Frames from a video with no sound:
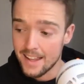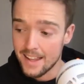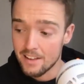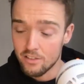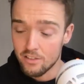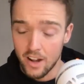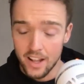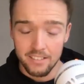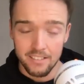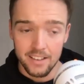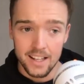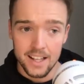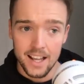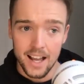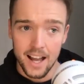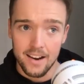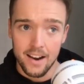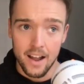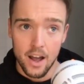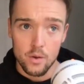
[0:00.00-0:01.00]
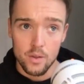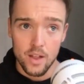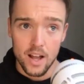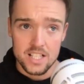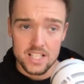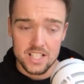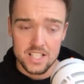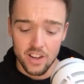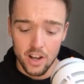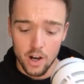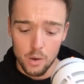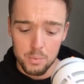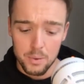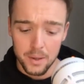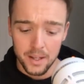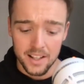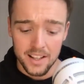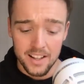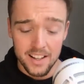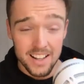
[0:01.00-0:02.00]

Riley, and how that's developing.